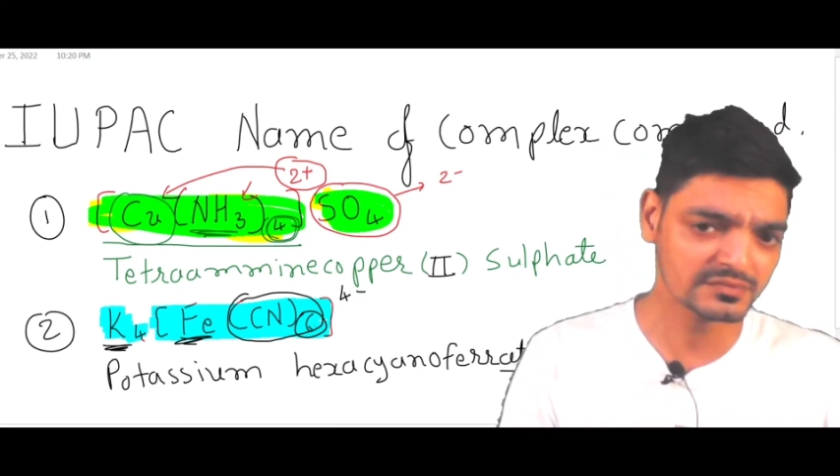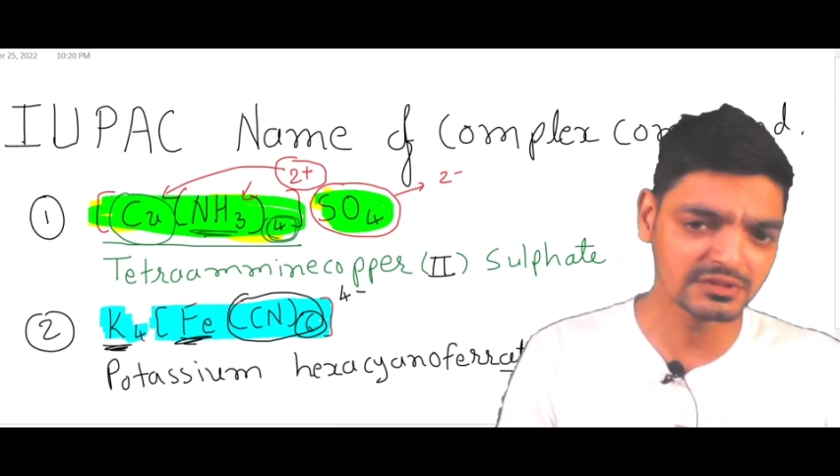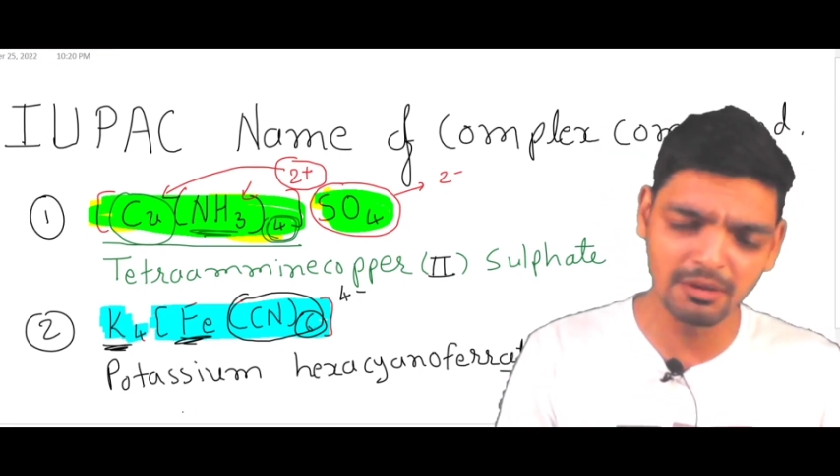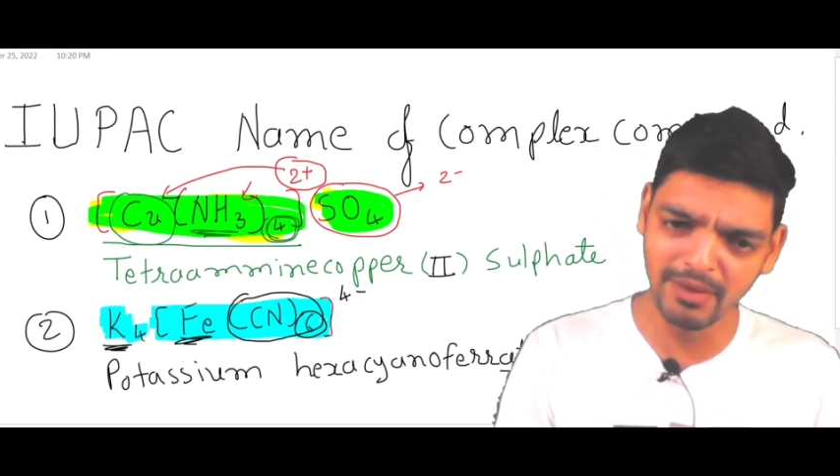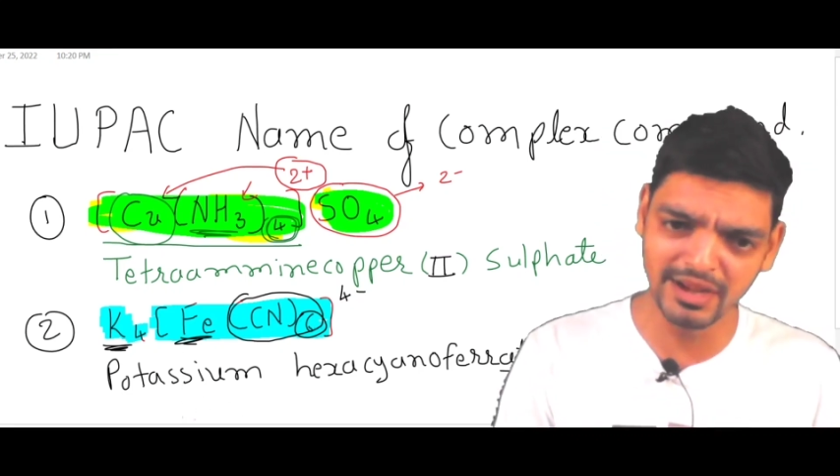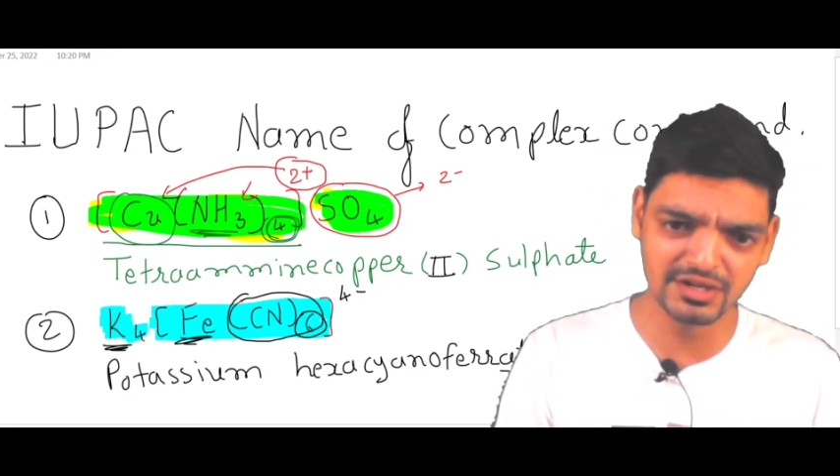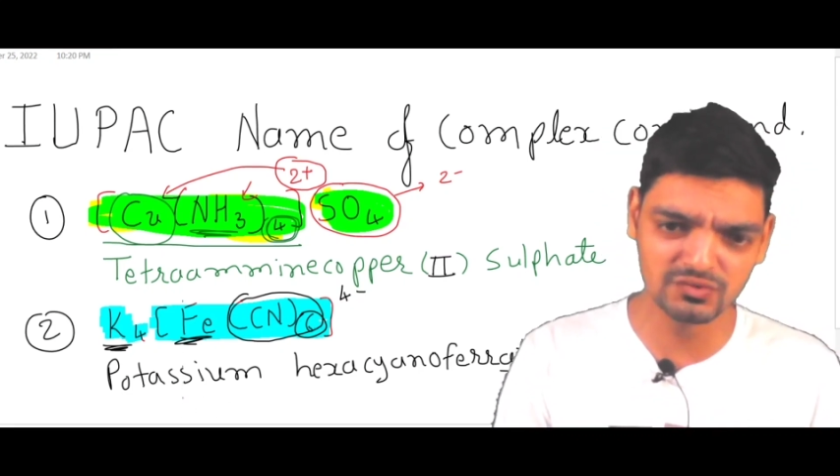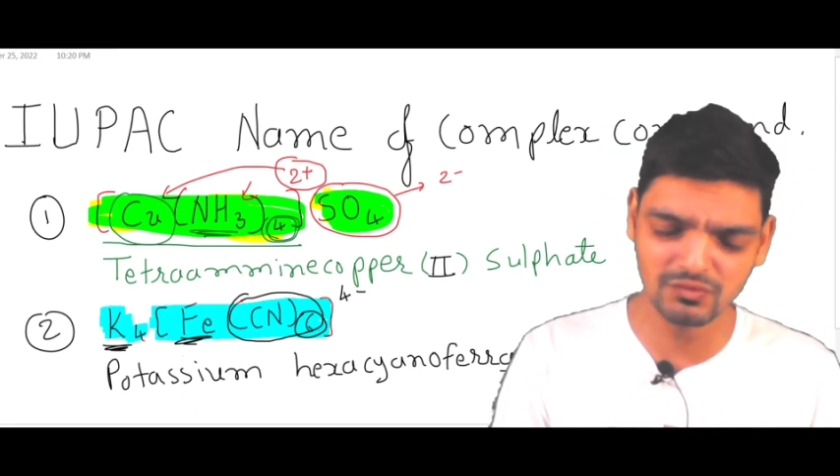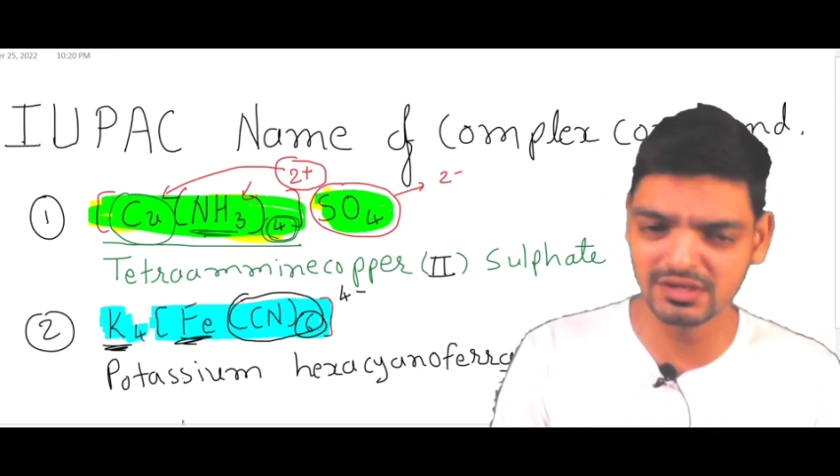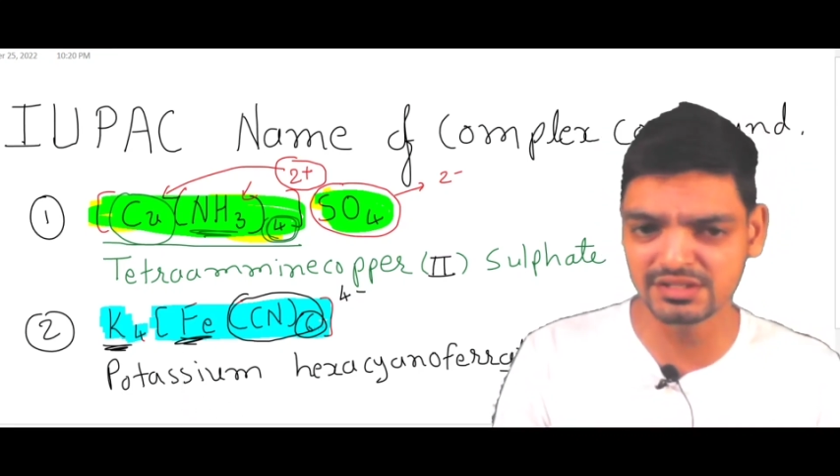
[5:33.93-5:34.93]

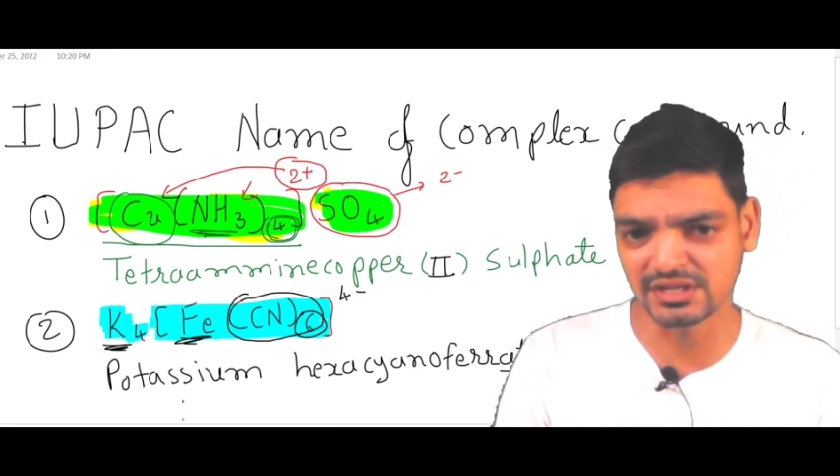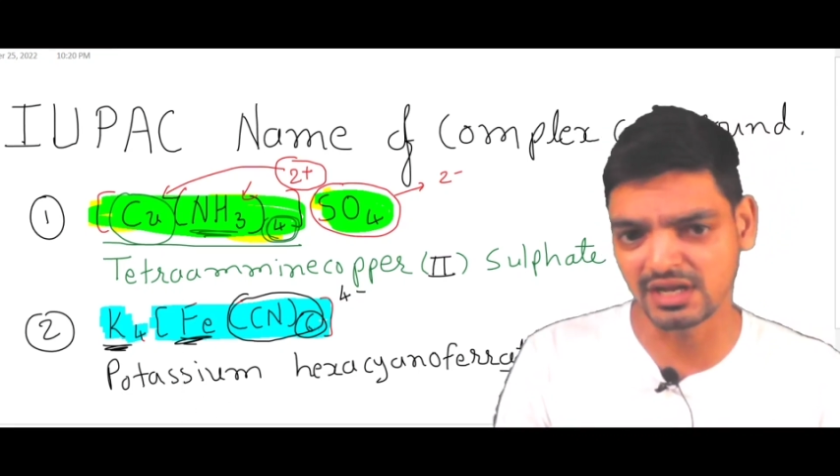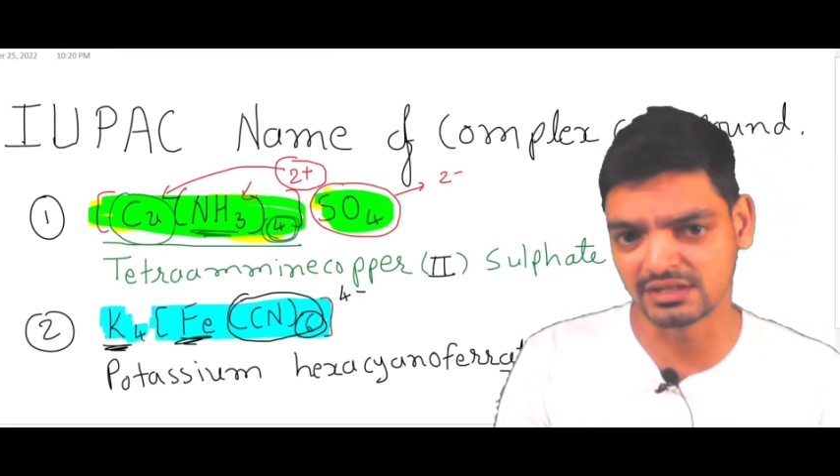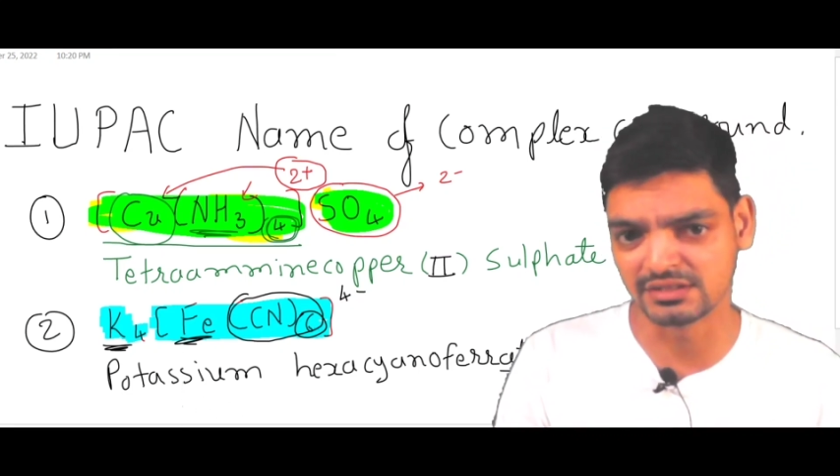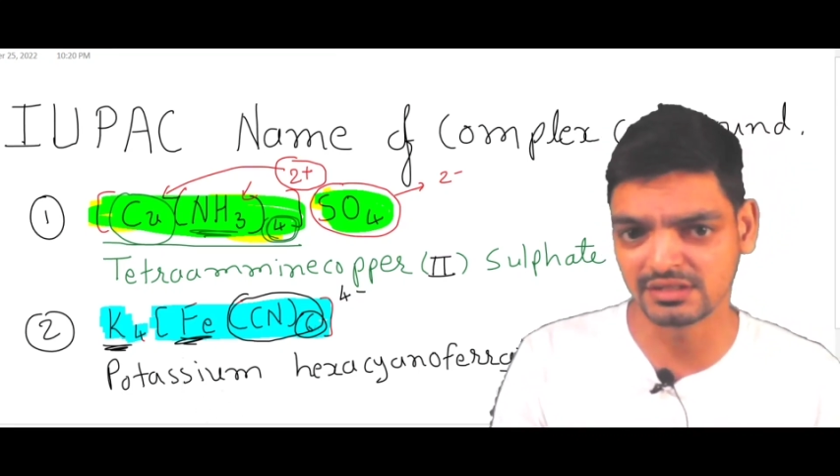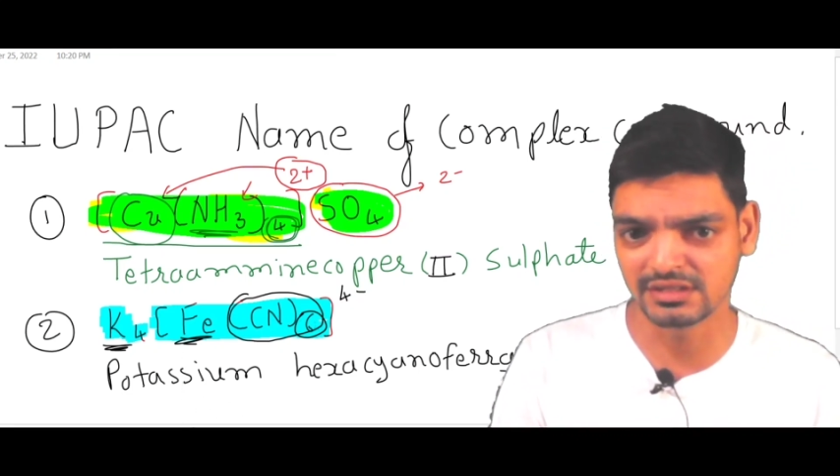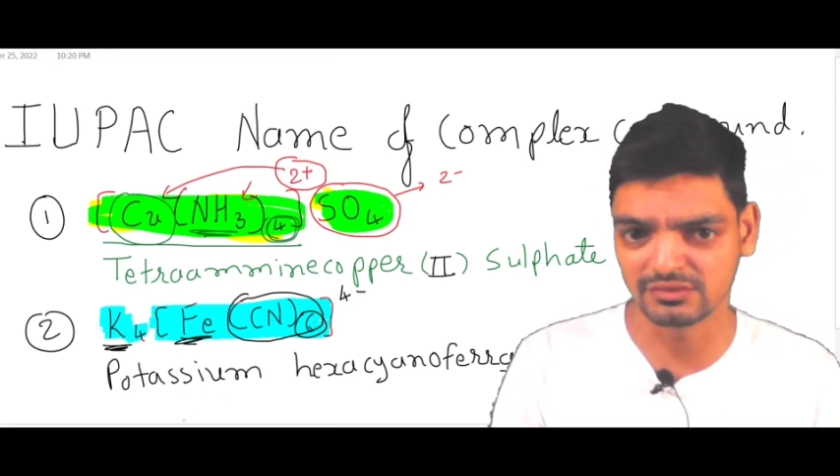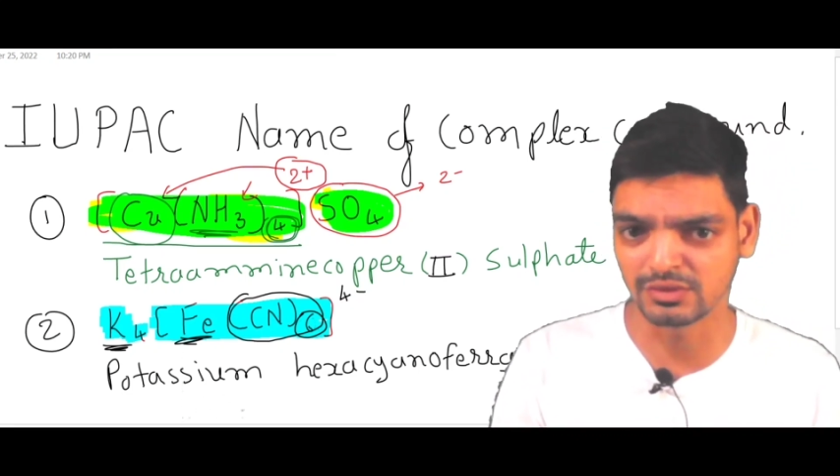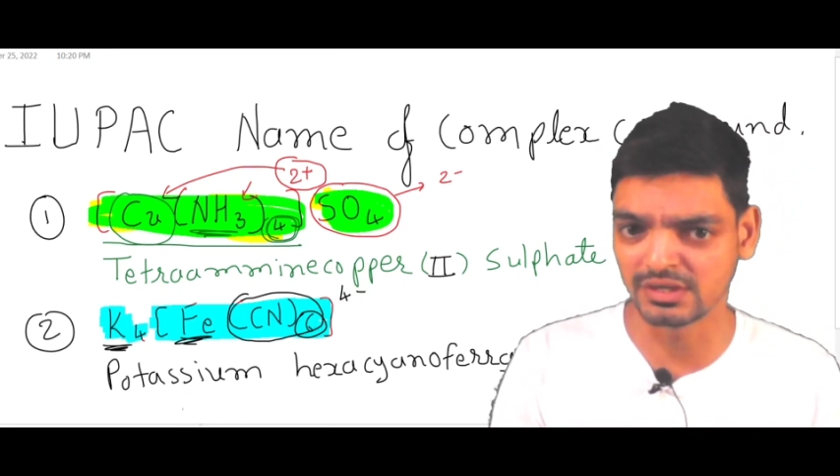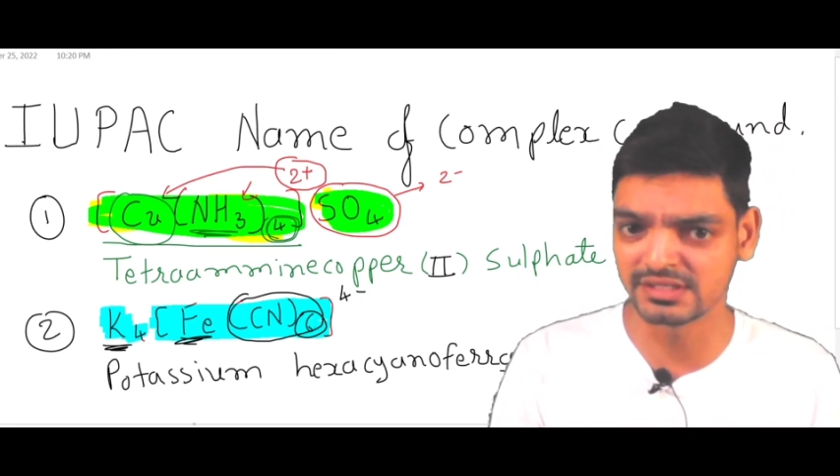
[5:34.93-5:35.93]
-1 charge.
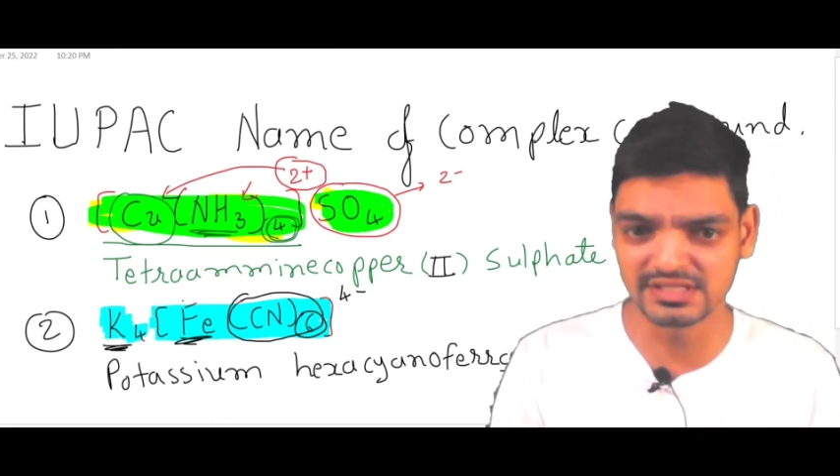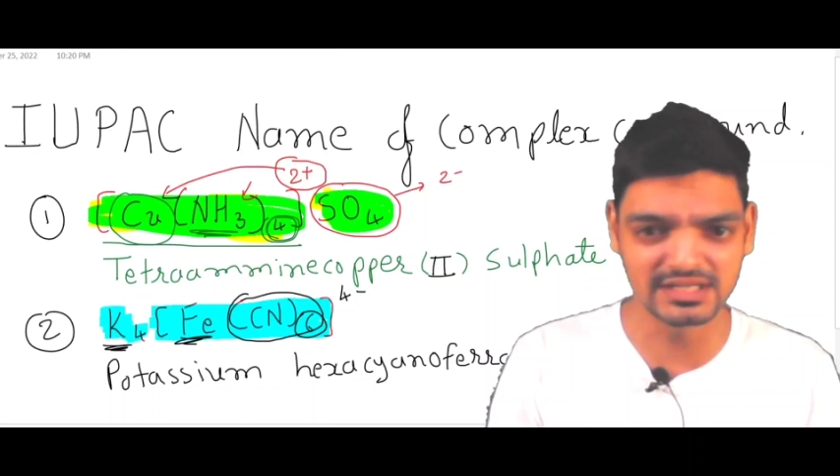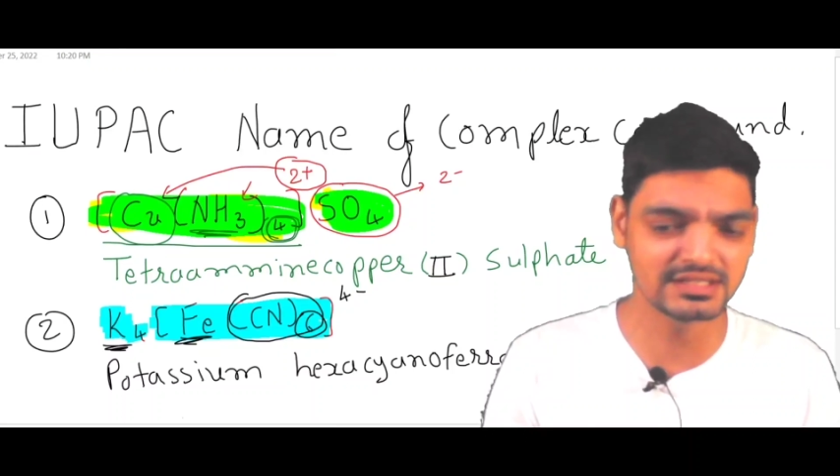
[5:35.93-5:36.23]
Total 6